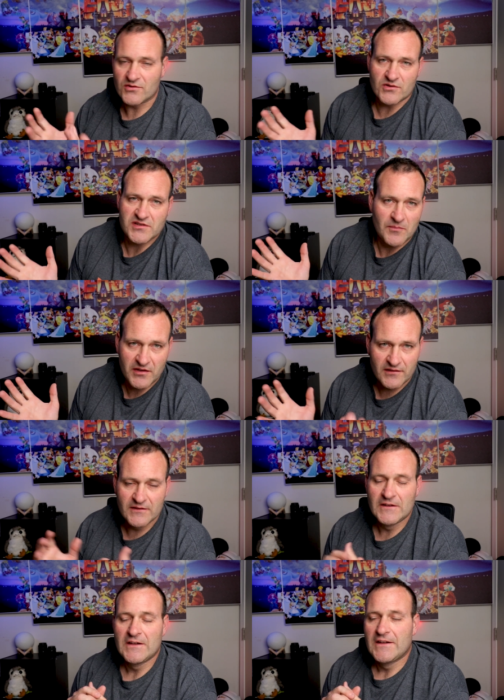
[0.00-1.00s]
or something.
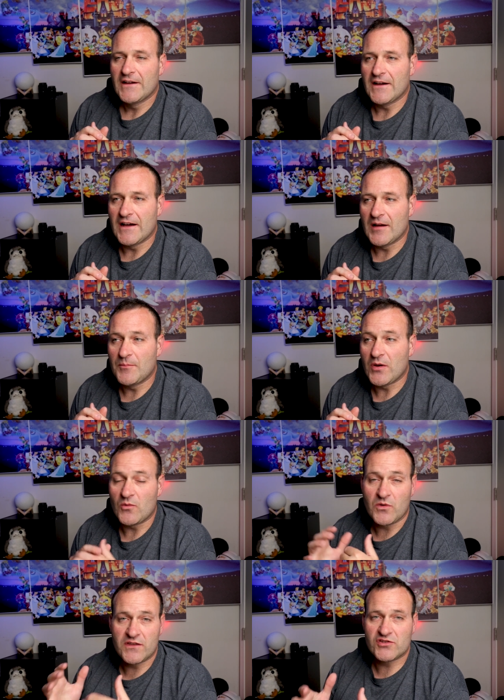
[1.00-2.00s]
Uh,
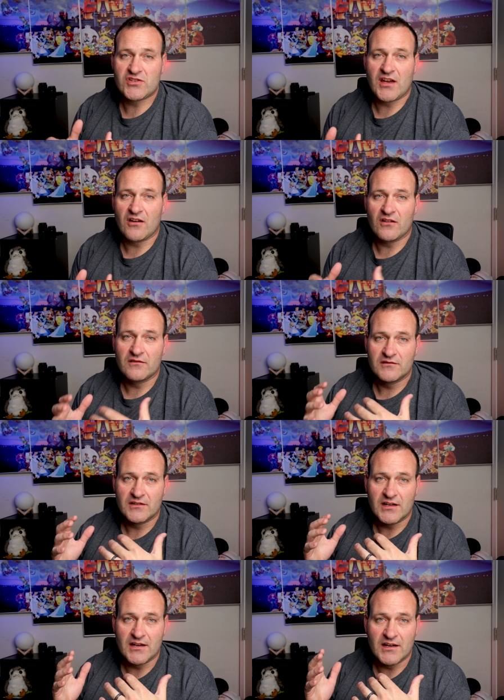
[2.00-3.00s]
but with this channel,
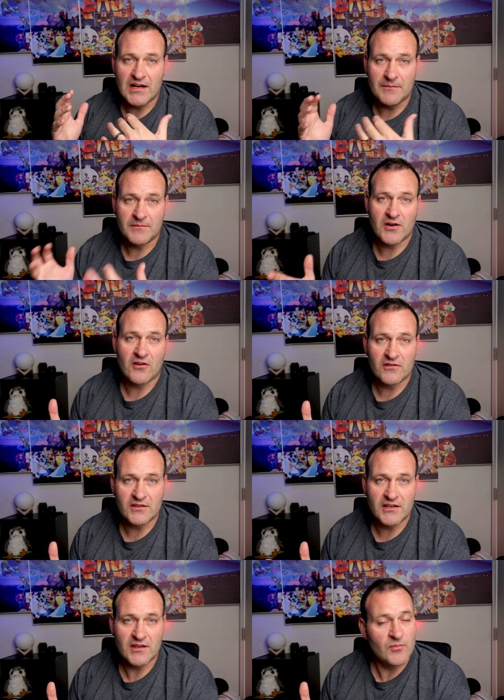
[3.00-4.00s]
uh, I'm
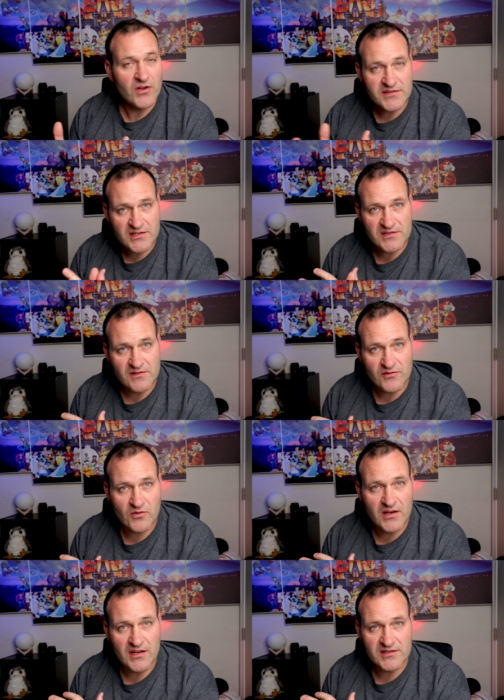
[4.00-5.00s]
currently in the process of
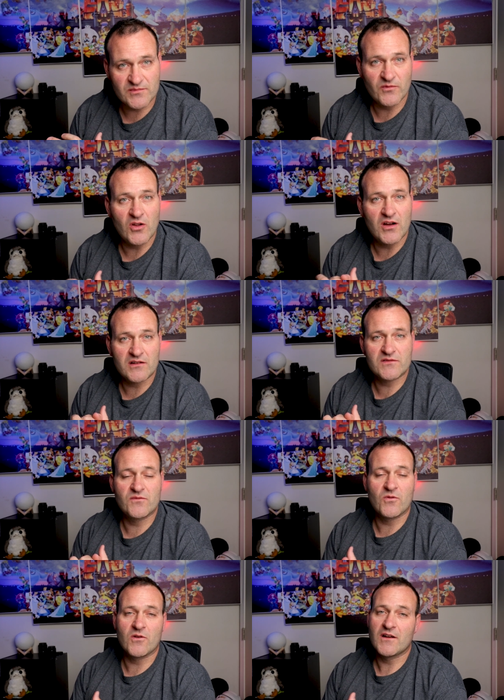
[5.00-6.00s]
creating some vlogs
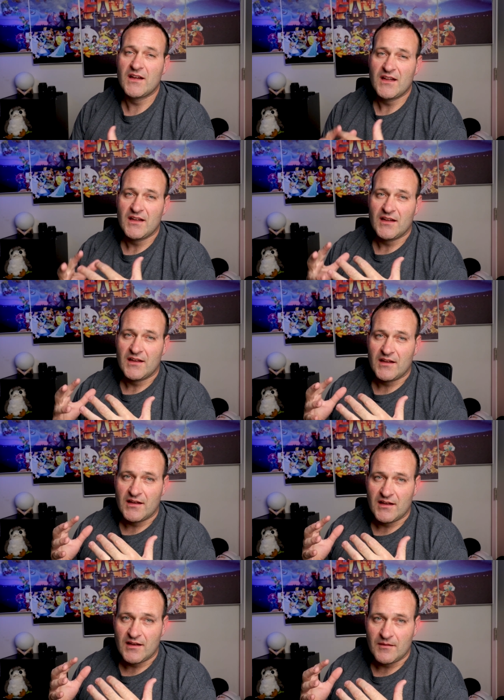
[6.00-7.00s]
for
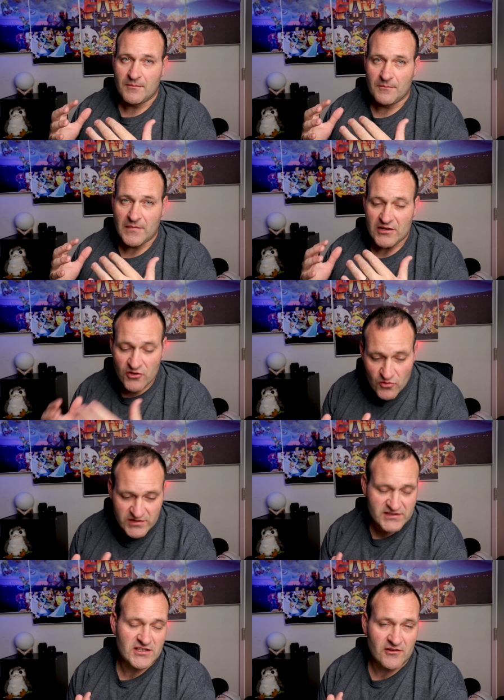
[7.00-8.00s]
my
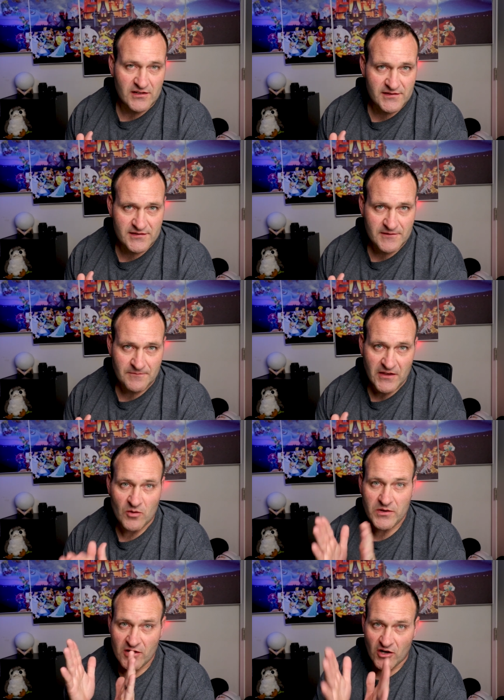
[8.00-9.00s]
newest series
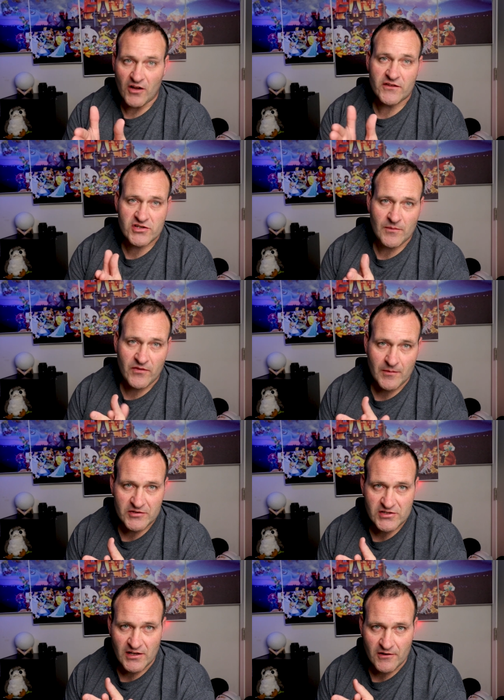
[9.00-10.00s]
that'll be on the Shep
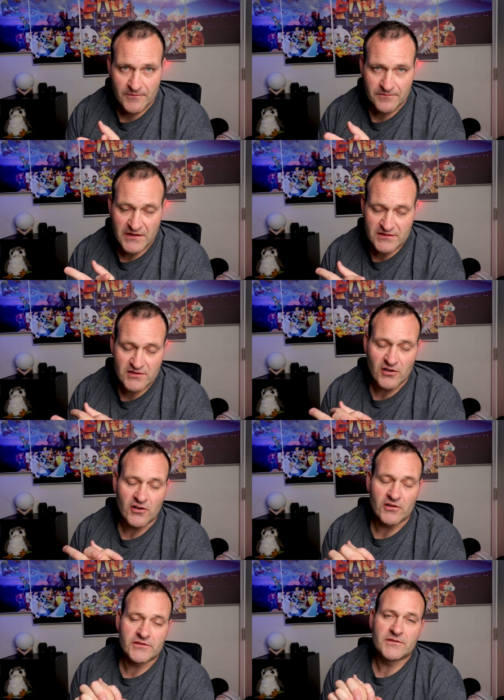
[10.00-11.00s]
Family channel that's
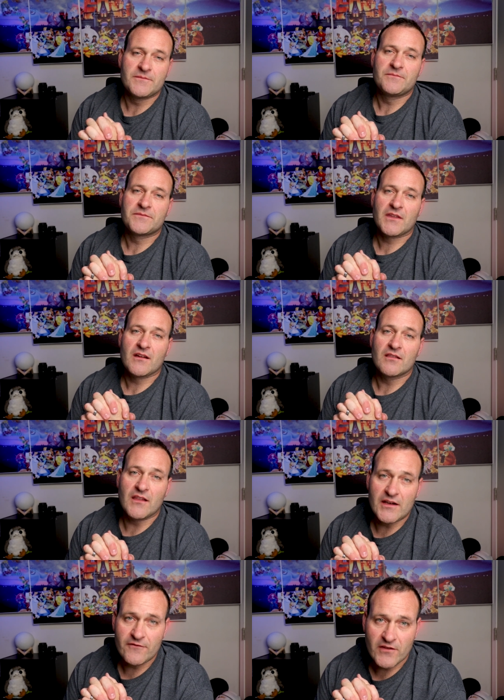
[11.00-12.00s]
called
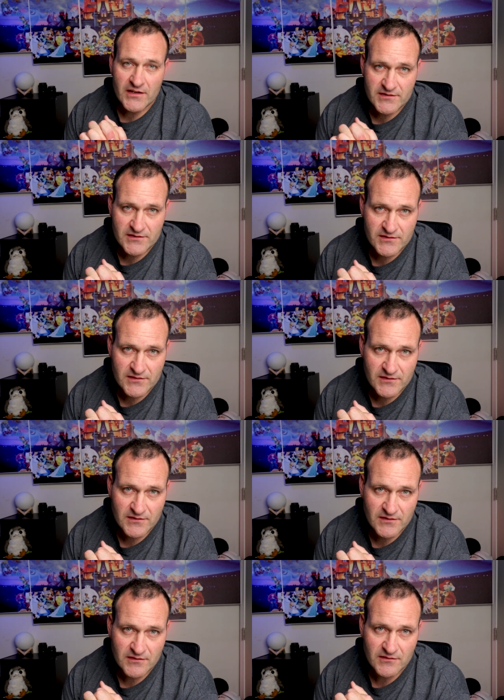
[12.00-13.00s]
Life Lessons,
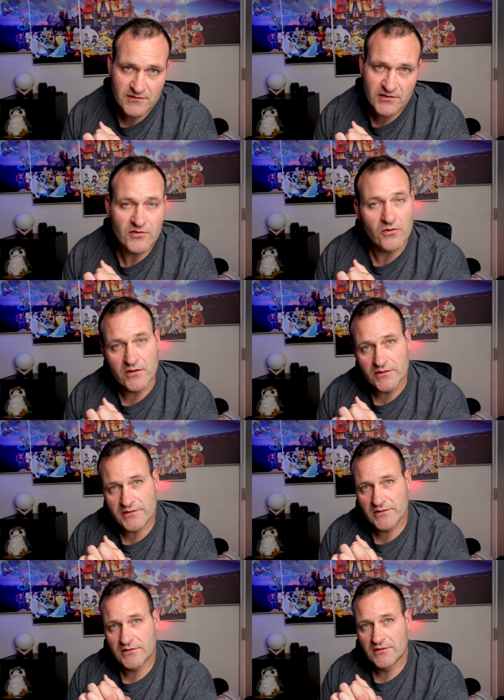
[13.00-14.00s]
Tutorials,
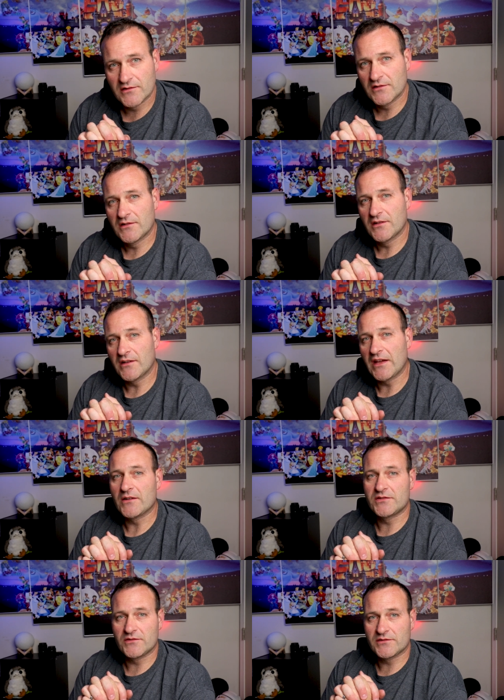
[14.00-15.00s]
and
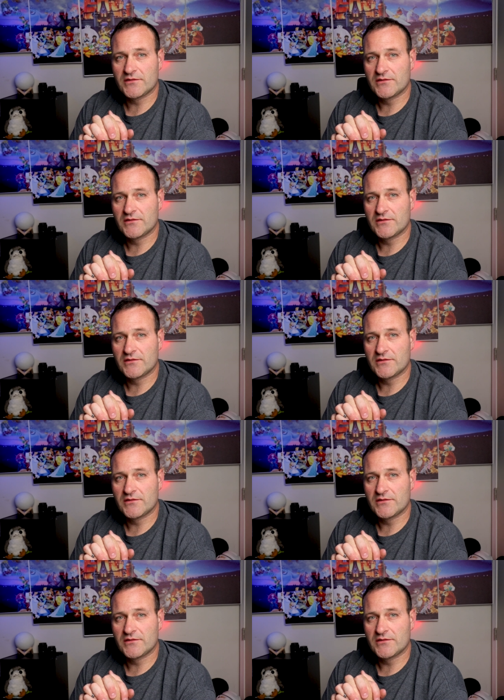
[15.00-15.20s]
How-Tos.